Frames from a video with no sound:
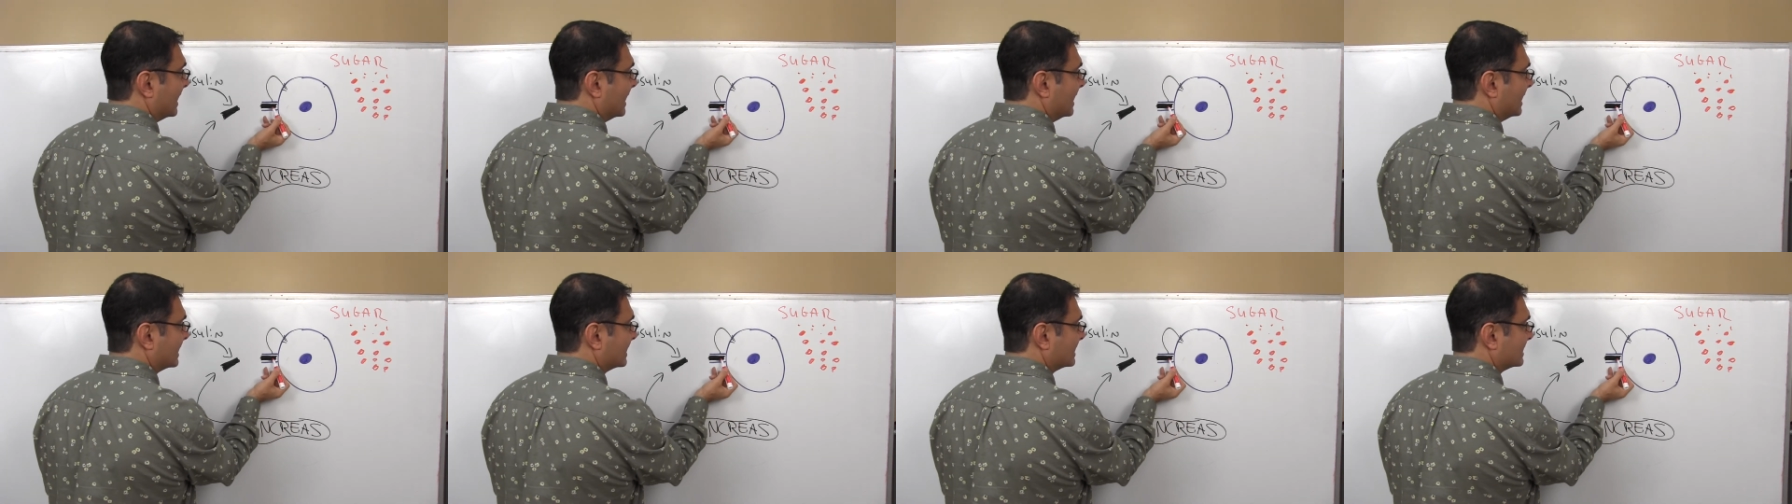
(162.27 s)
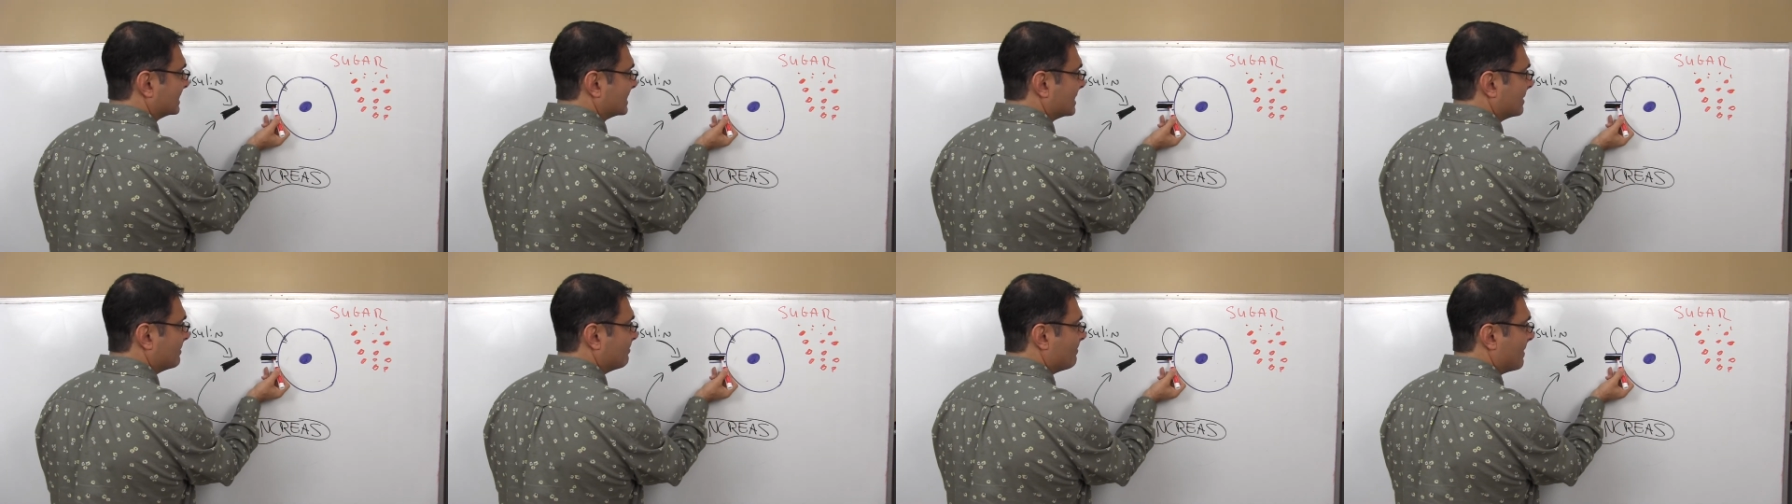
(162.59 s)

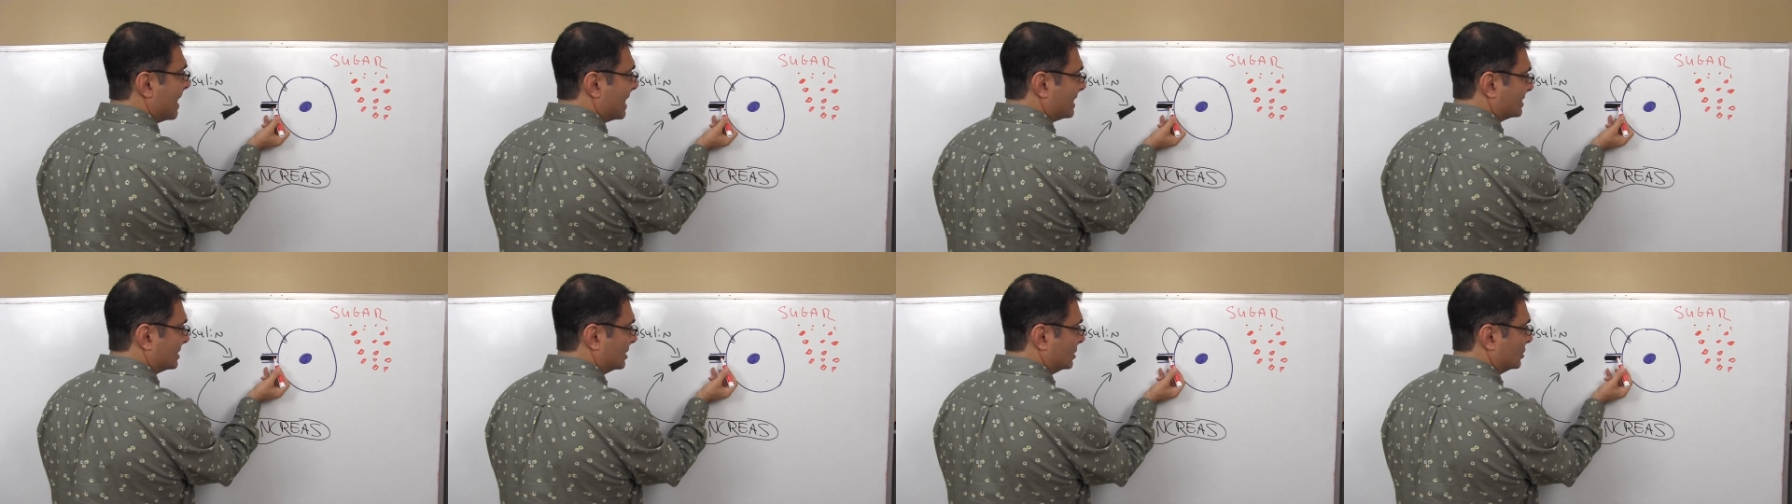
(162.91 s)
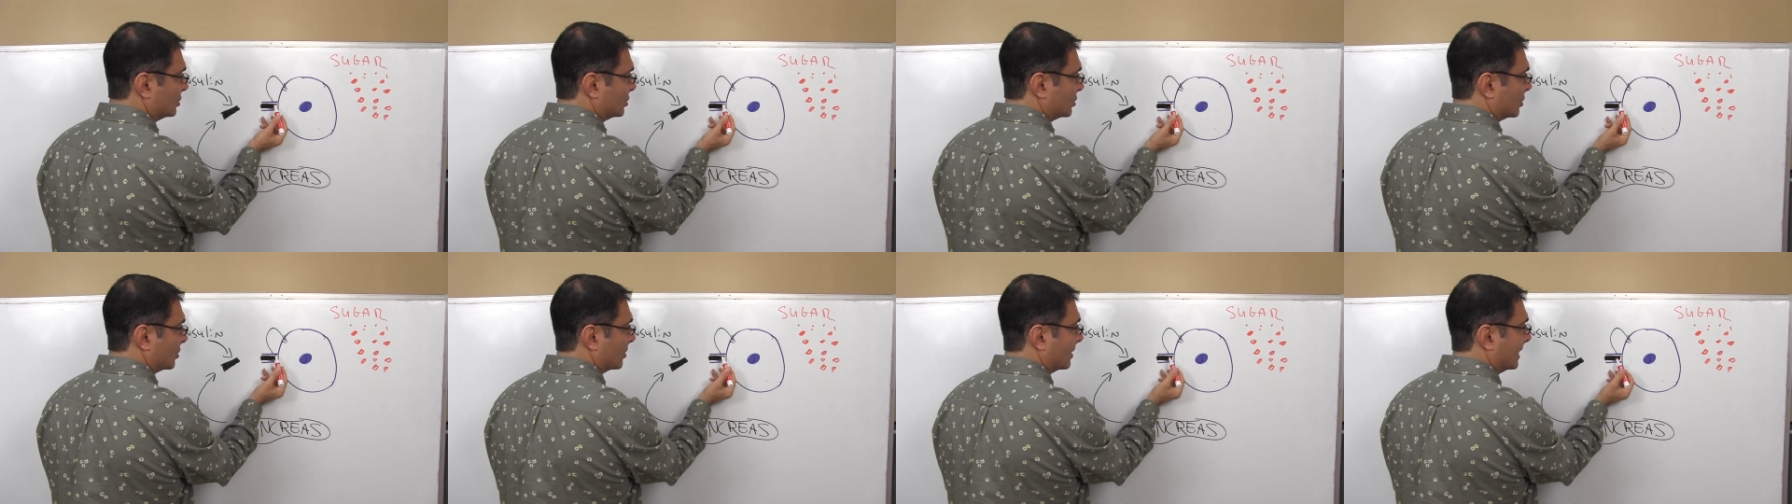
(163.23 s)
It's the
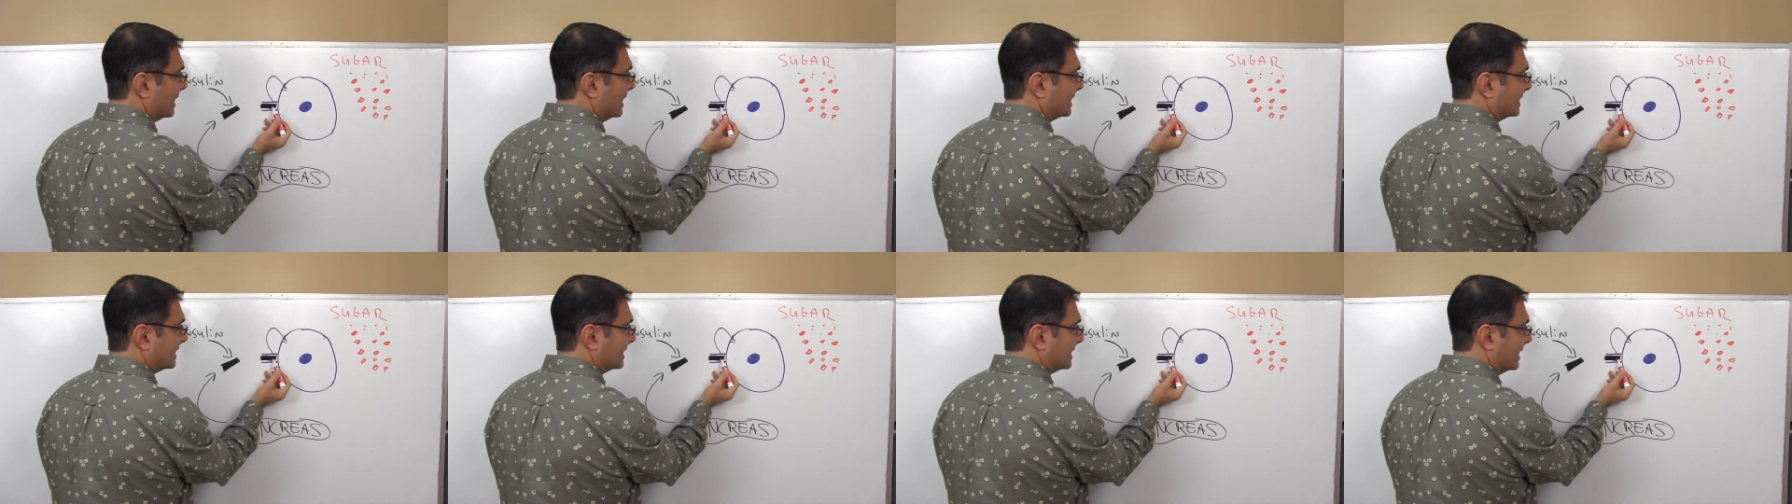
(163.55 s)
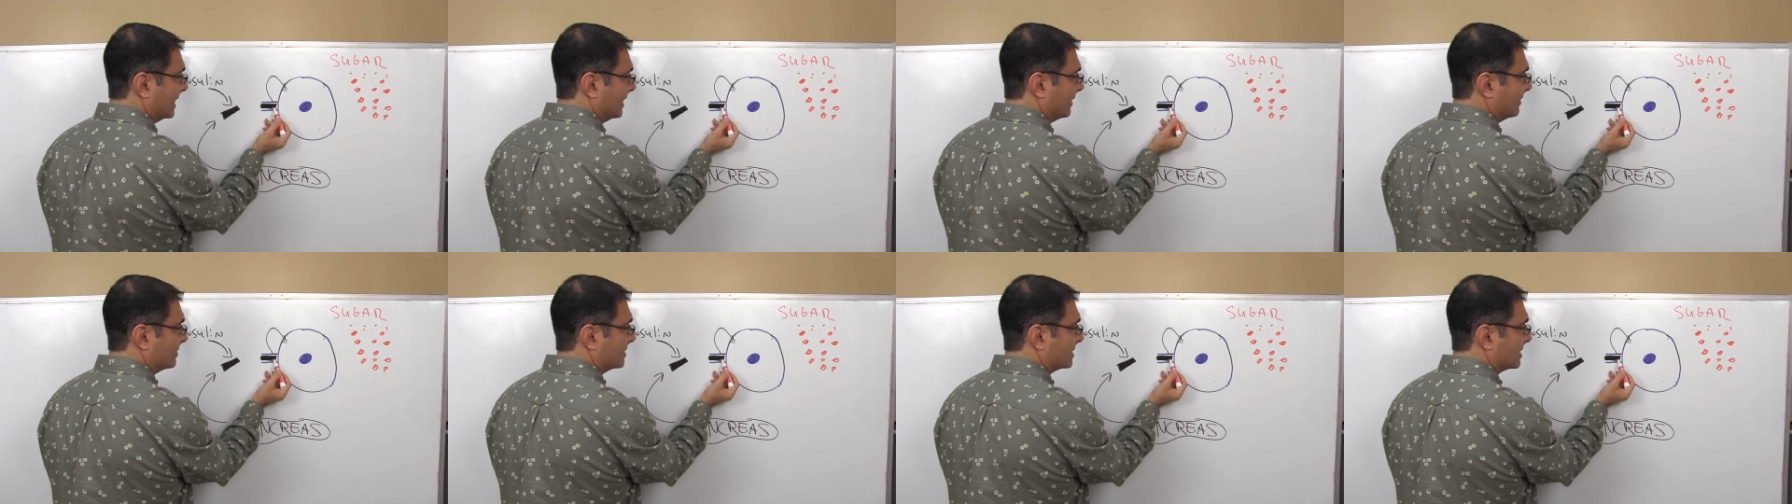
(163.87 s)
messenger. It
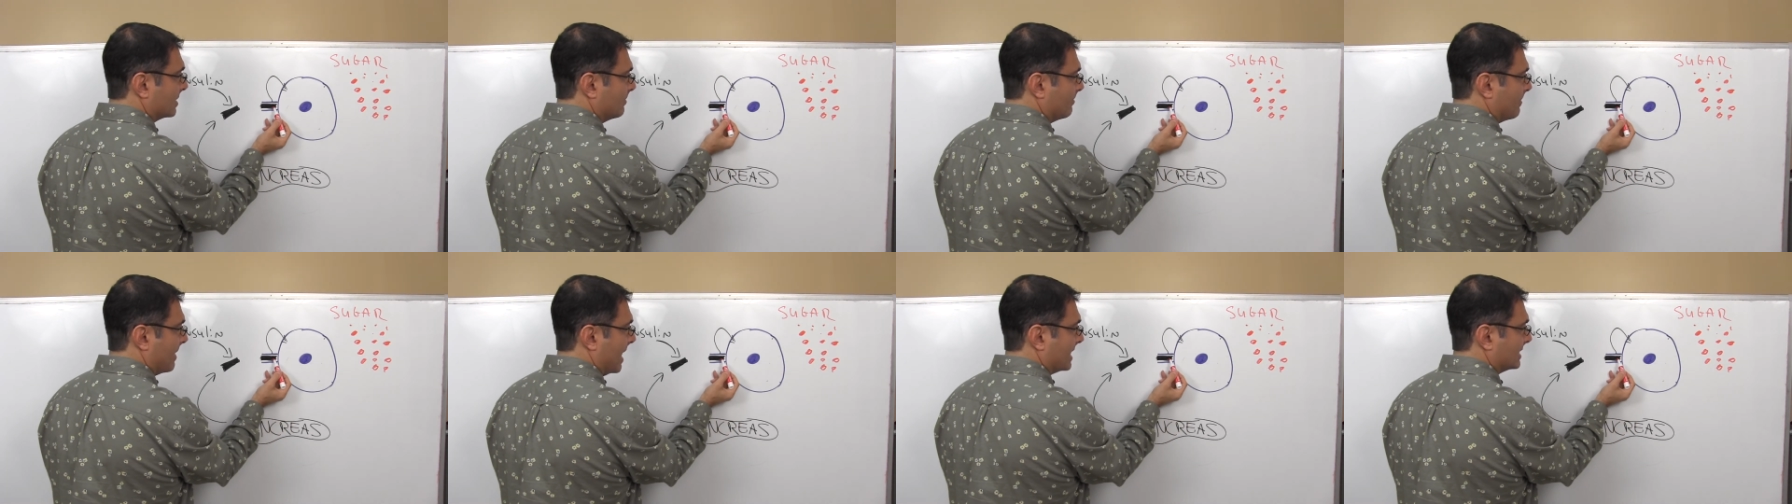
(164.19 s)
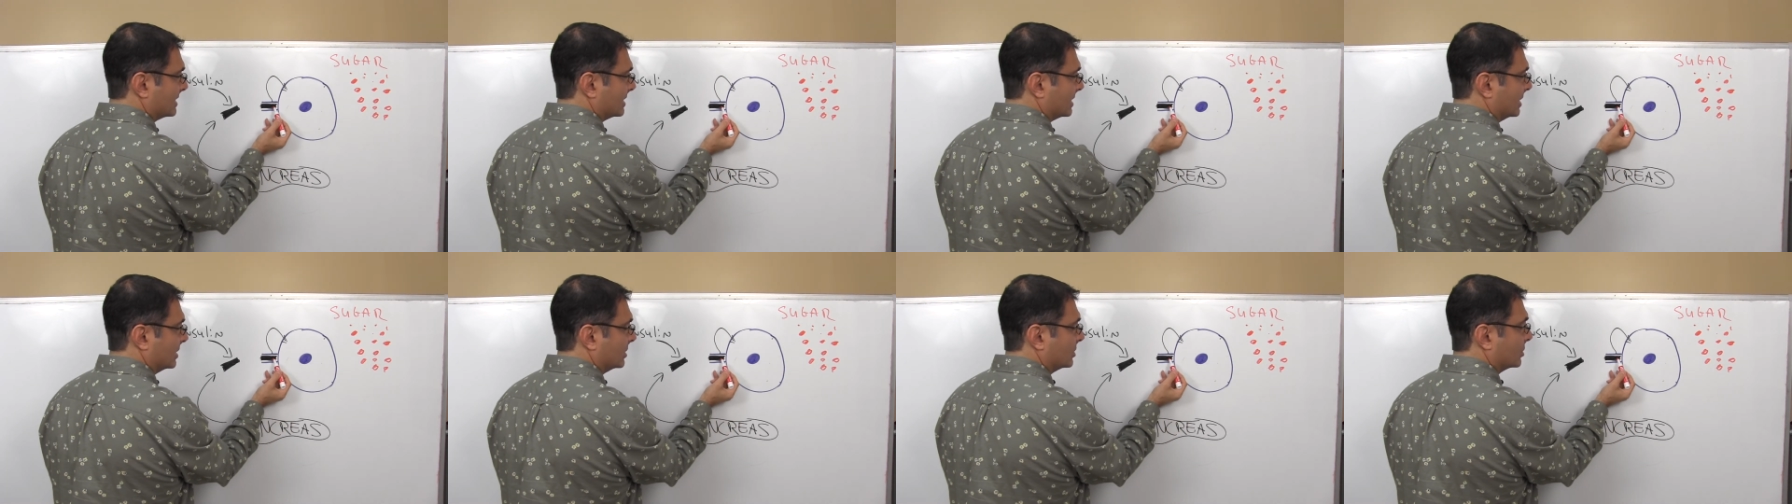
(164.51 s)
gives the
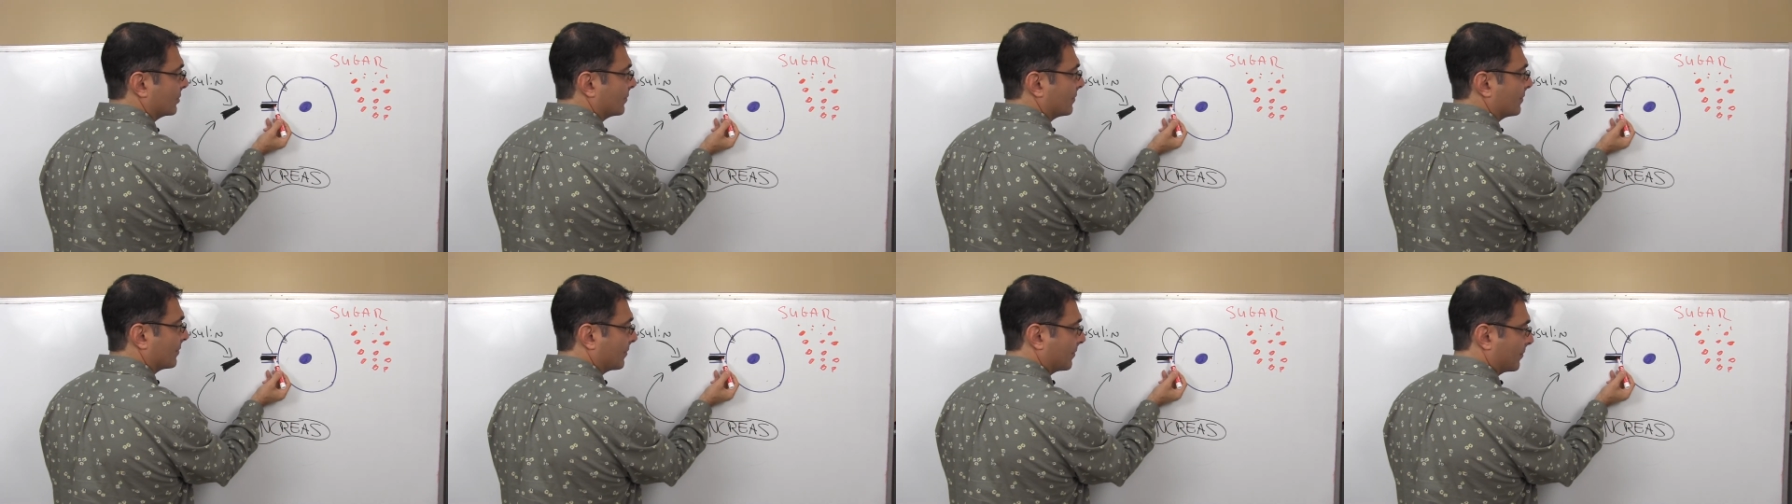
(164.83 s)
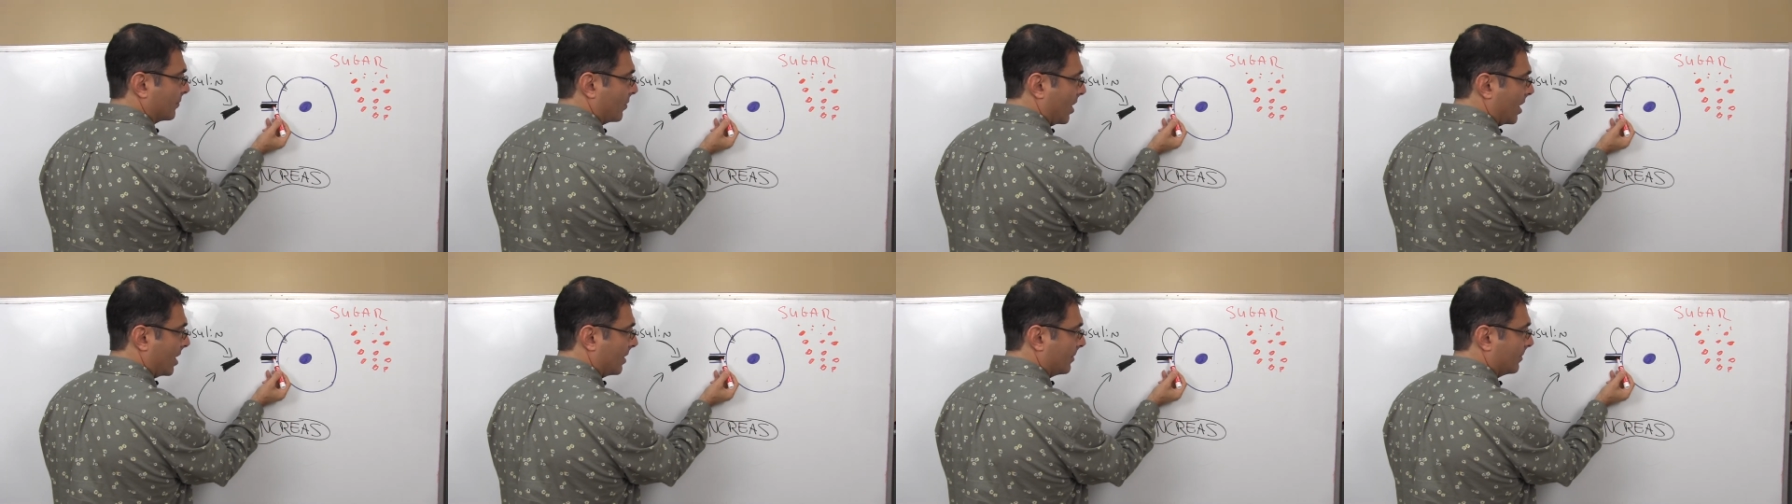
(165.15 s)
message
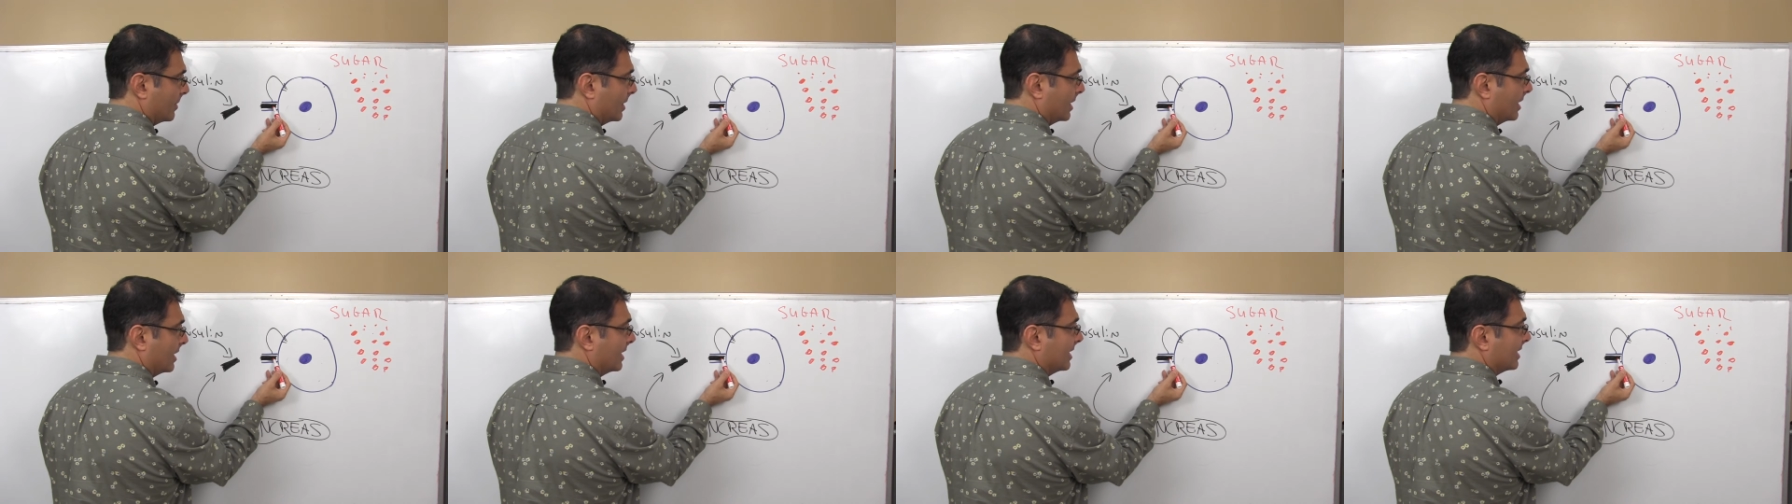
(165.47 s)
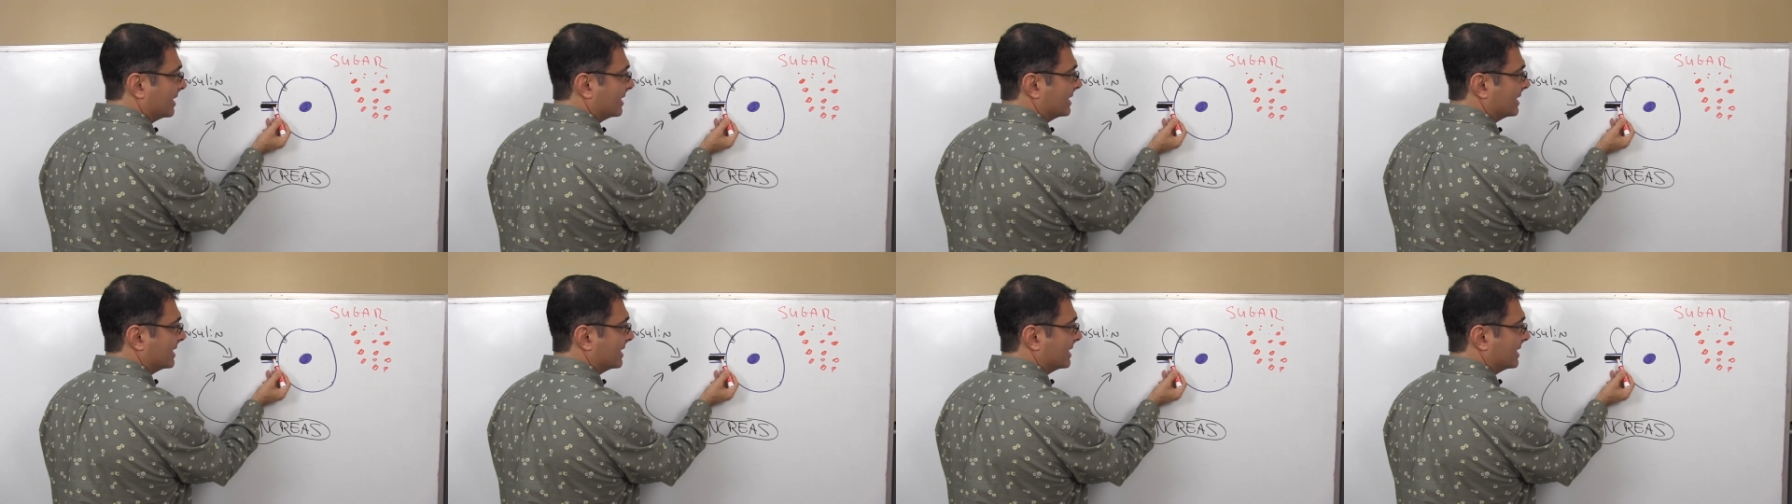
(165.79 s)
from